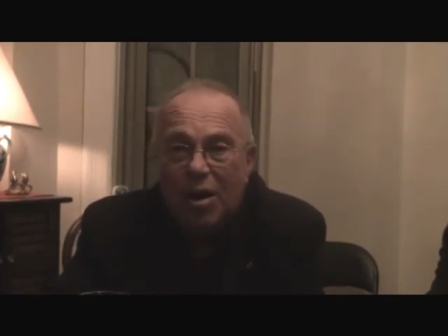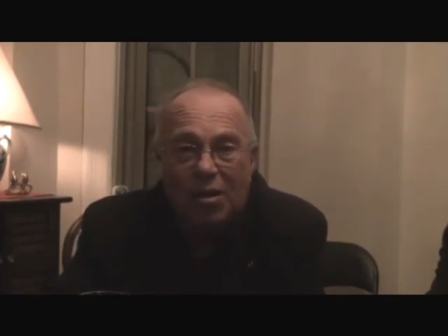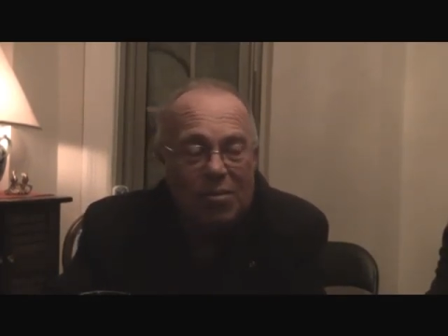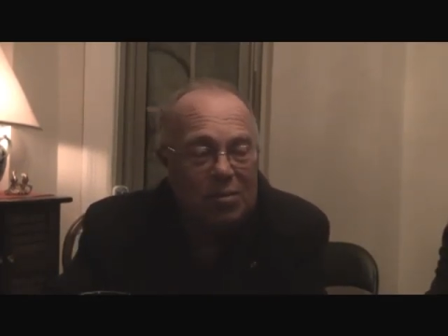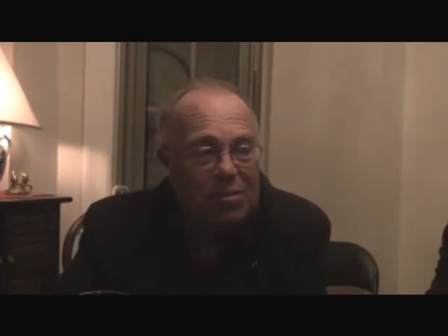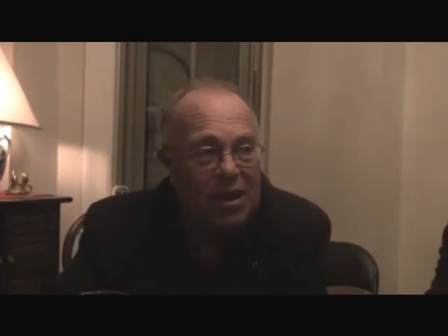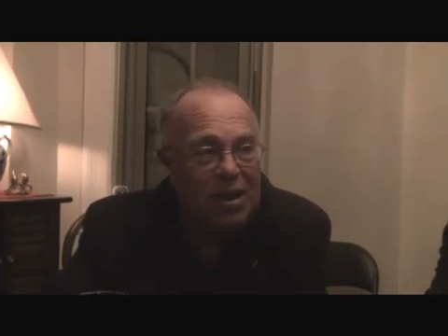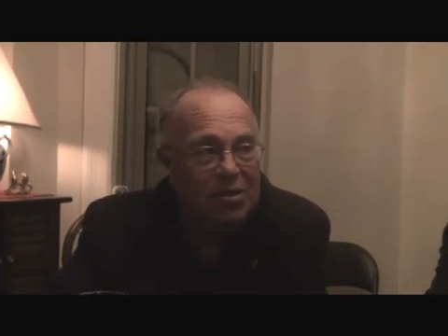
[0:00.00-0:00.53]

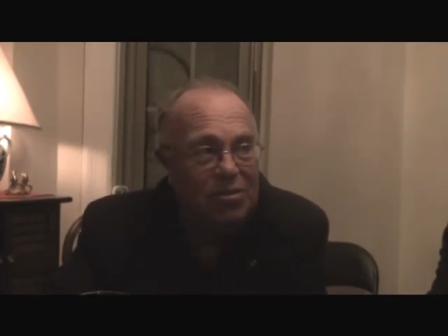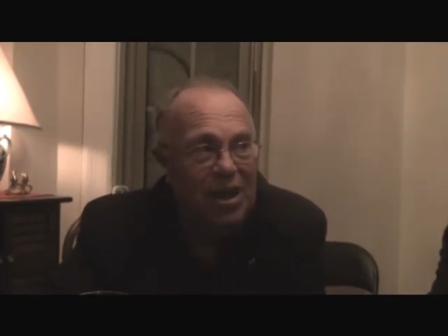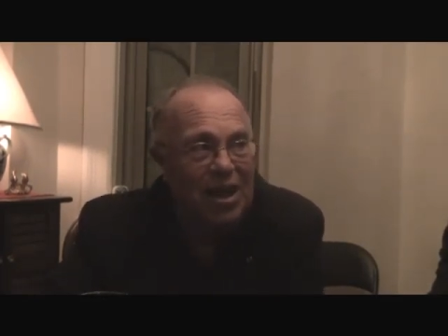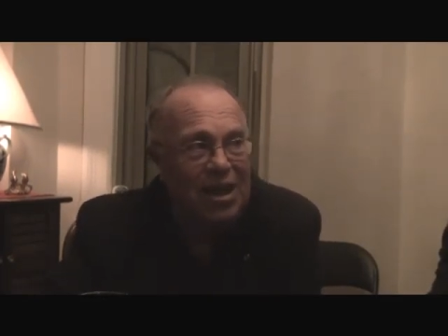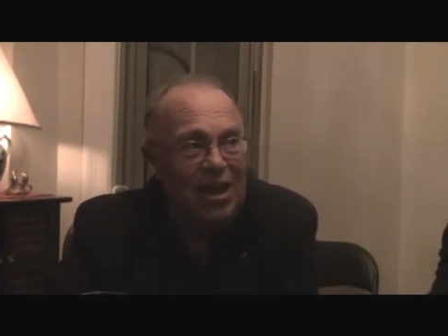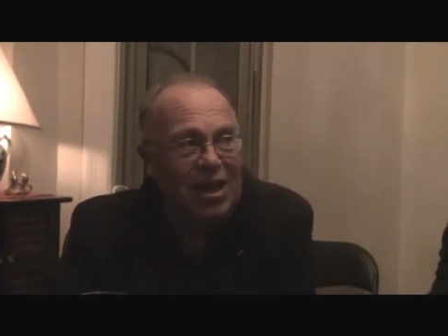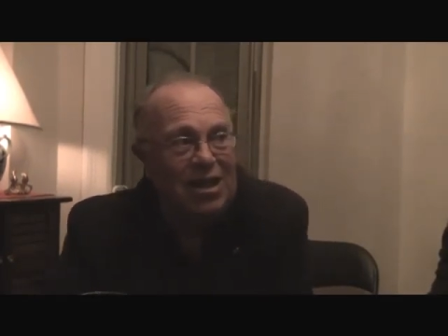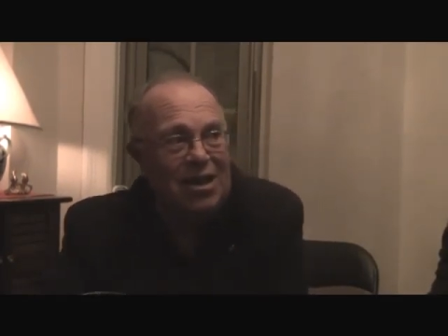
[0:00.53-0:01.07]
probably
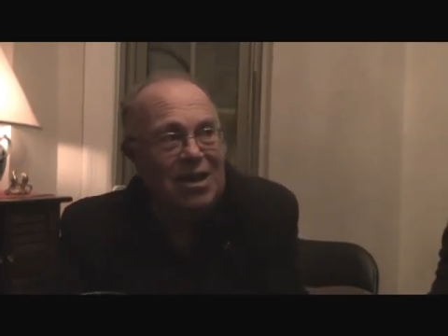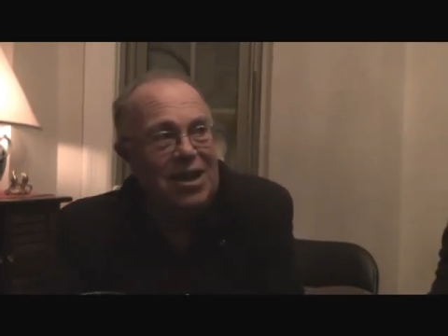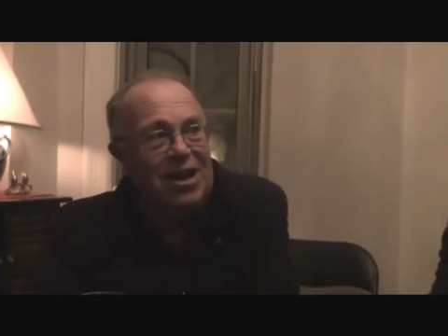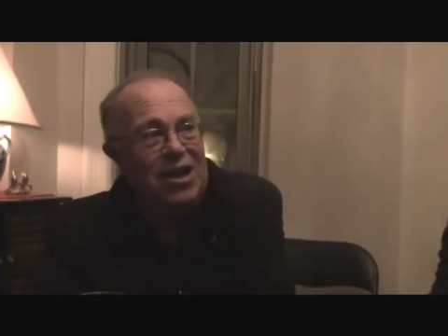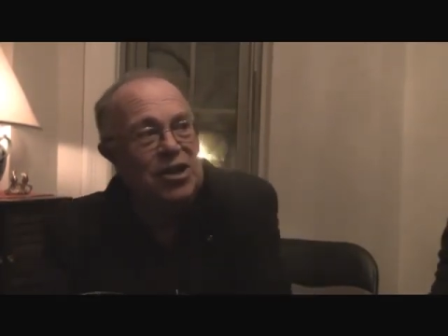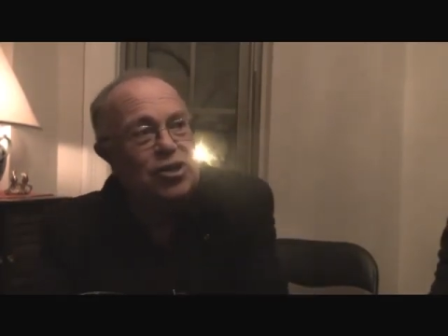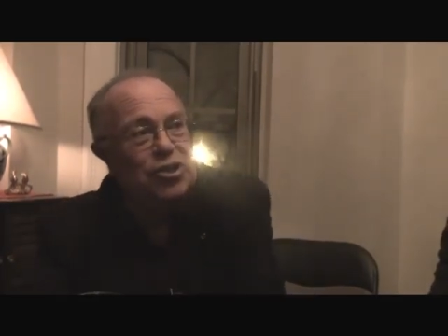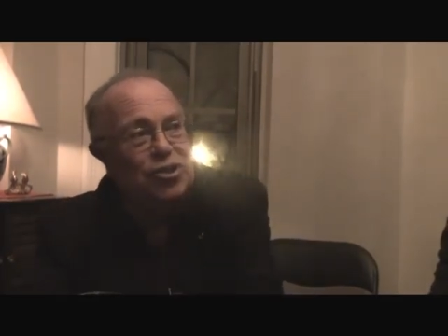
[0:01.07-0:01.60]
unique in
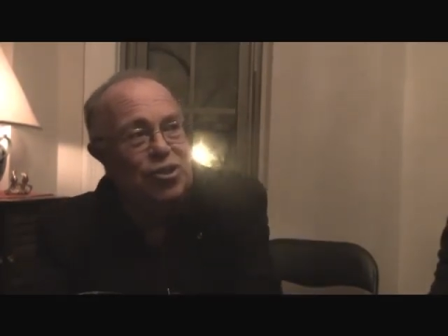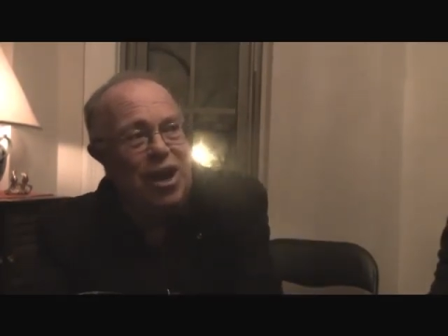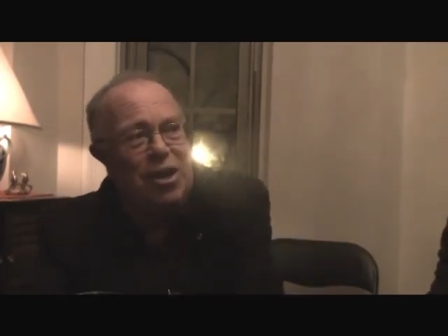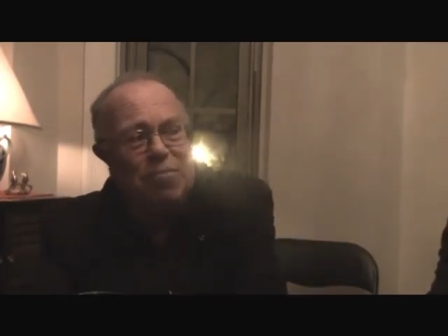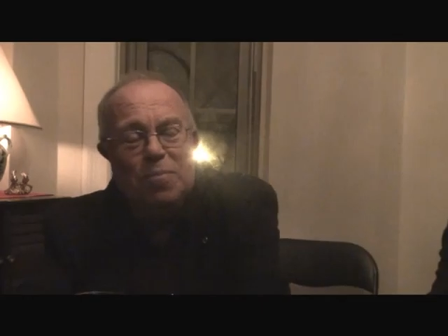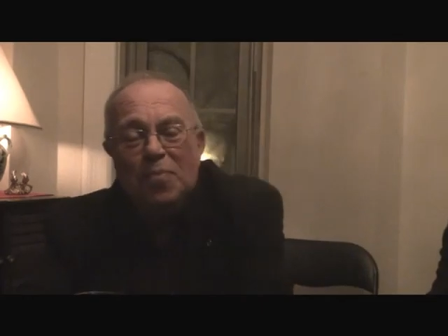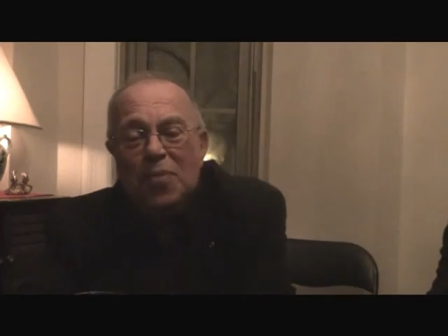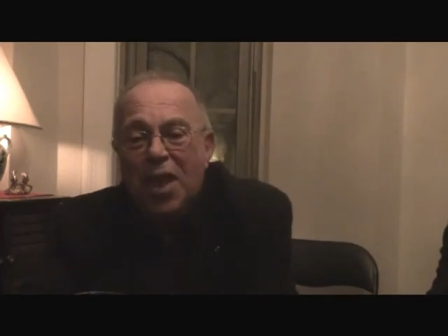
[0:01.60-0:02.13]
history,